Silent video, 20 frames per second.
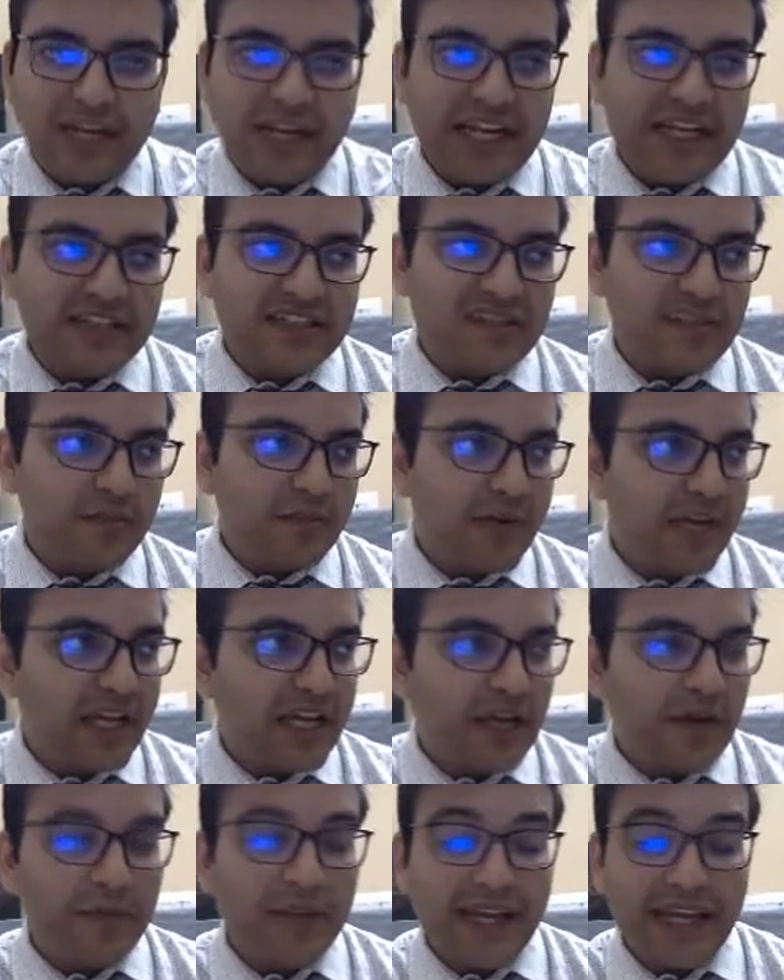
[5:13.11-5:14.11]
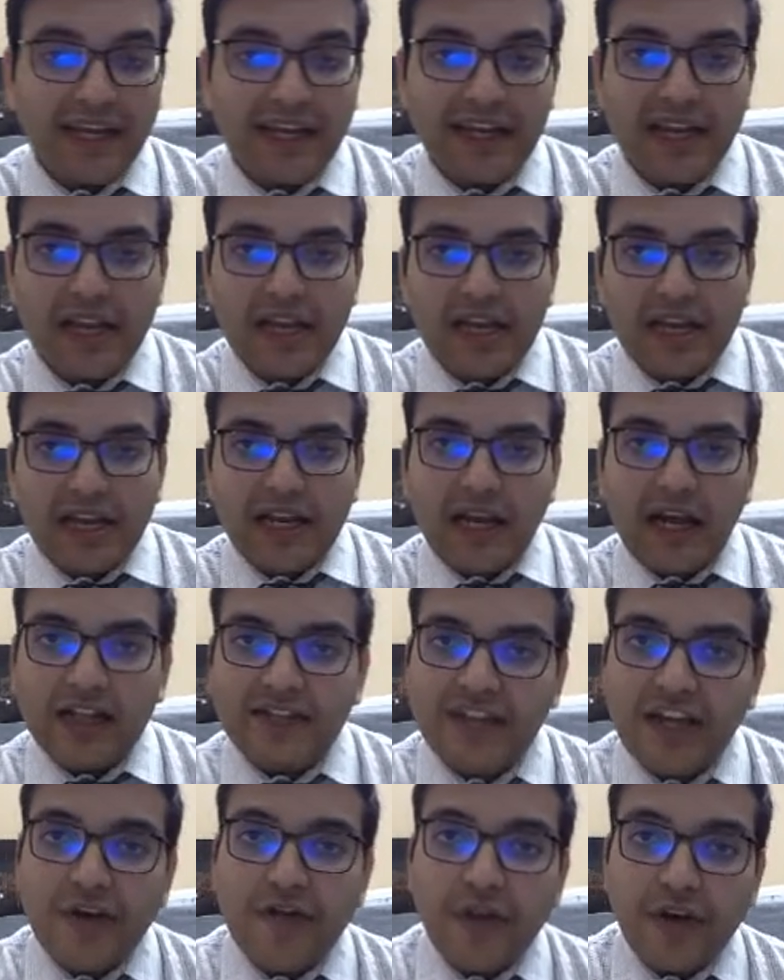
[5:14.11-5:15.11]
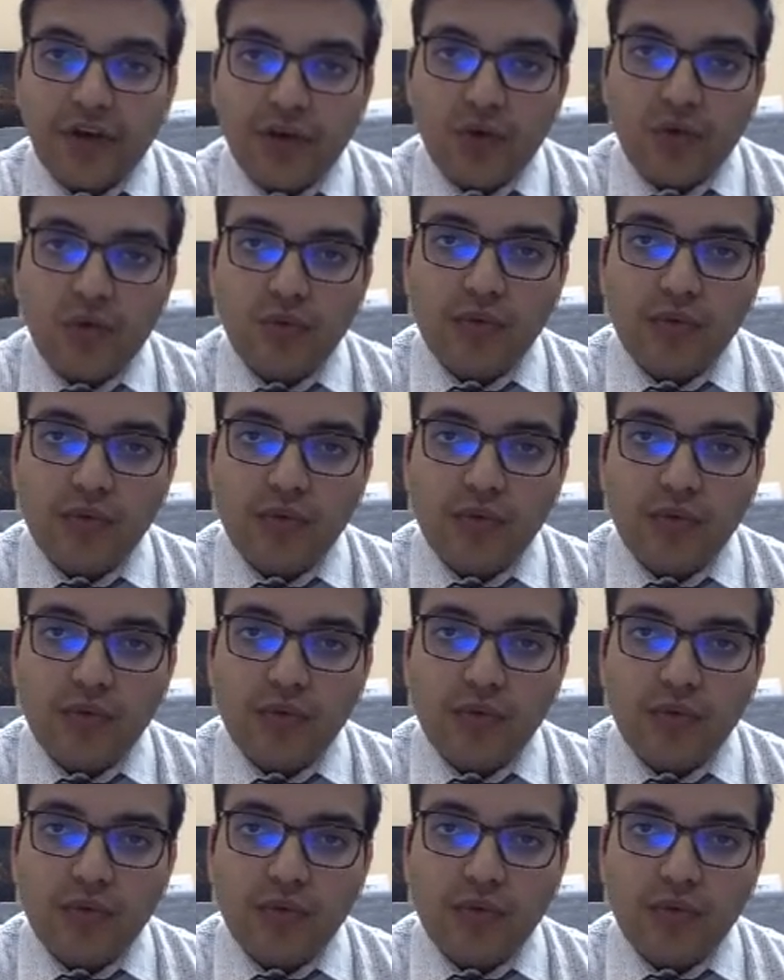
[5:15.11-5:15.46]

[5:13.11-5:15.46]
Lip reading: and somebody coming in and asking for you